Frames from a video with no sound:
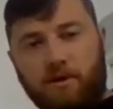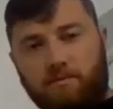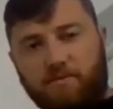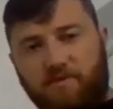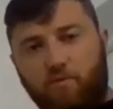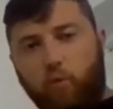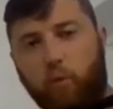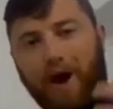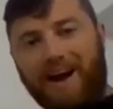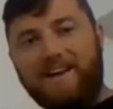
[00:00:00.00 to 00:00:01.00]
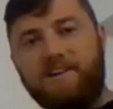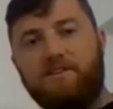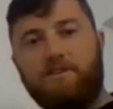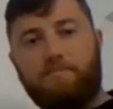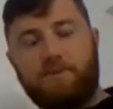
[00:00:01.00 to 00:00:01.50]
But if you widen
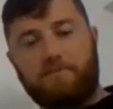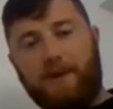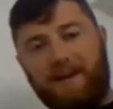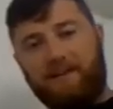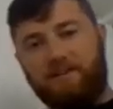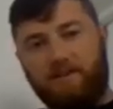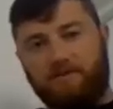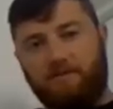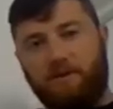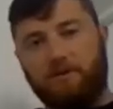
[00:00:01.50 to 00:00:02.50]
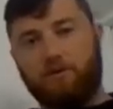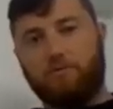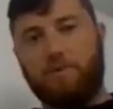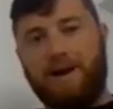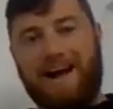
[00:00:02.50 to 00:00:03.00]
the perspective and
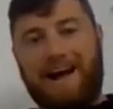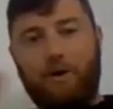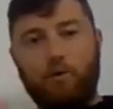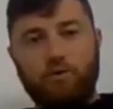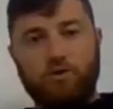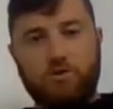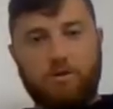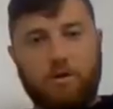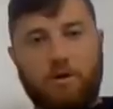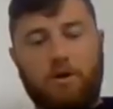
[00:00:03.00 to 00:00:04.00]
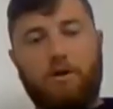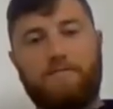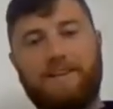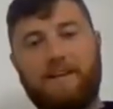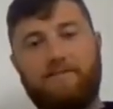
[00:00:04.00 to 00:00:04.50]
come out of the
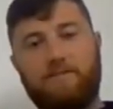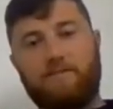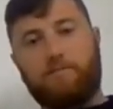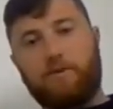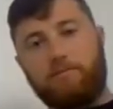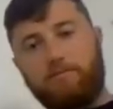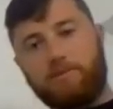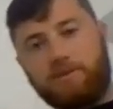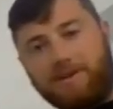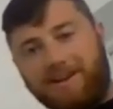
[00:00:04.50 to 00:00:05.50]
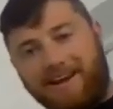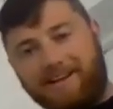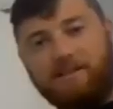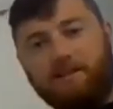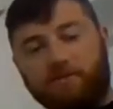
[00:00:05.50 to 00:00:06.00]
level of the problem to the
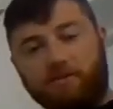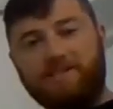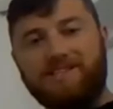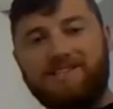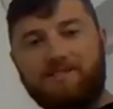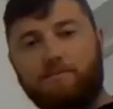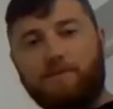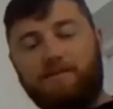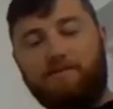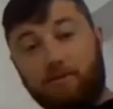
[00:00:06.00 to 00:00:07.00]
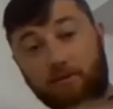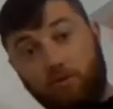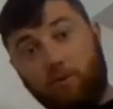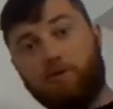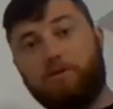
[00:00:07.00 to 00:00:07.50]
next level, the system level that you
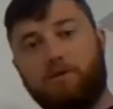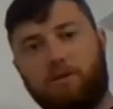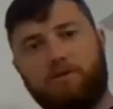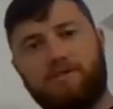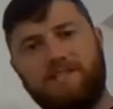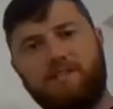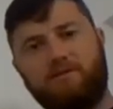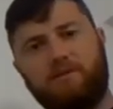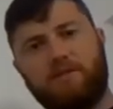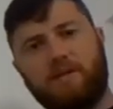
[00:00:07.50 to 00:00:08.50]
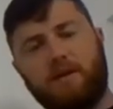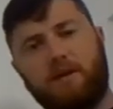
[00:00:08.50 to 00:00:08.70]
want to consider and say,